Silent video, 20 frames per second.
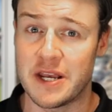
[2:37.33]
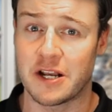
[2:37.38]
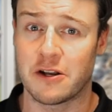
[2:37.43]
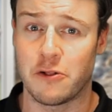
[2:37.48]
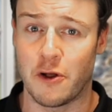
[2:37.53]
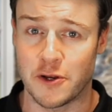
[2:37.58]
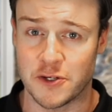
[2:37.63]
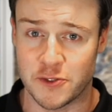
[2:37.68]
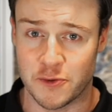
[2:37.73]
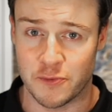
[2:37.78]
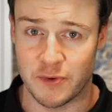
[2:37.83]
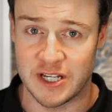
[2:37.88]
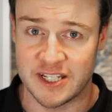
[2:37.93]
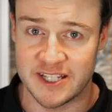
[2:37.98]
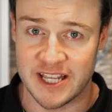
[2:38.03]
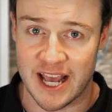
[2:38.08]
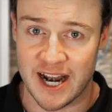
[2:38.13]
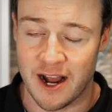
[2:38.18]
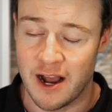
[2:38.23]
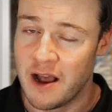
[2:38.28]
a close
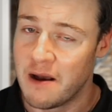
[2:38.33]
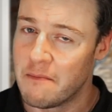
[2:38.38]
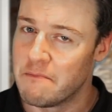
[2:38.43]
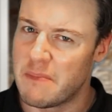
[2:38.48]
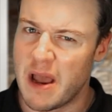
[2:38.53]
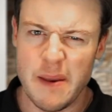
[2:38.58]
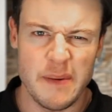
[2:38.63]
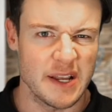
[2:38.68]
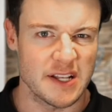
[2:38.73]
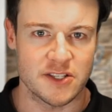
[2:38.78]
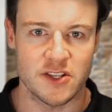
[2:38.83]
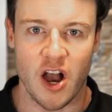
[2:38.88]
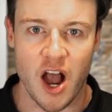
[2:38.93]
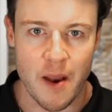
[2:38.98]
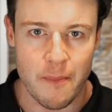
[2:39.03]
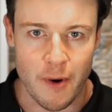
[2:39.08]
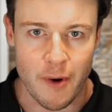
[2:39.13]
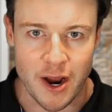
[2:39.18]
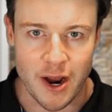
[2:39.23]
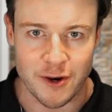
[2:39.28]
three-setter, maybe a
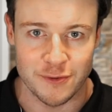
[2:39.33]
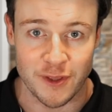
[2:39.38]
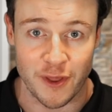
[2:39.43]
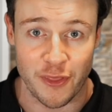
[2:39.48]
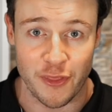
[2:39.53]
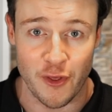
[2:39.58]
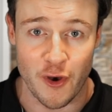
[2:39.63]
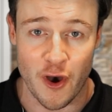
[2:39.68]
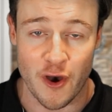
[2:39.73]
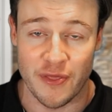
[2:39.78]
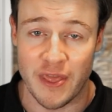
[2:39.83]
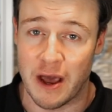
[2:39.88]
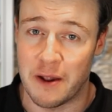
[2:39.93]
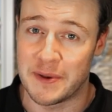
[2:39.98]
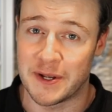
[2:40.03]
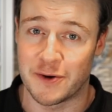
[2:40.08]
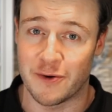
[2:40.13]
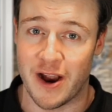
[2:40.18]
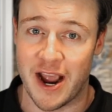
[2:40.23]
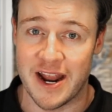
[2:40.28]
tiebreaker in the third, that'd
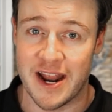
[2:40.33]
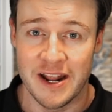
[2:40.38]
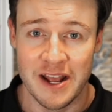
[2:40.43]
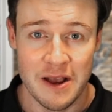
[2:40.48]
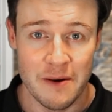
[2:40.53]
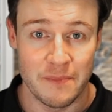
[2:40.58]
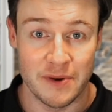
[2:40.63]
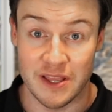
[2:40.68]
be great.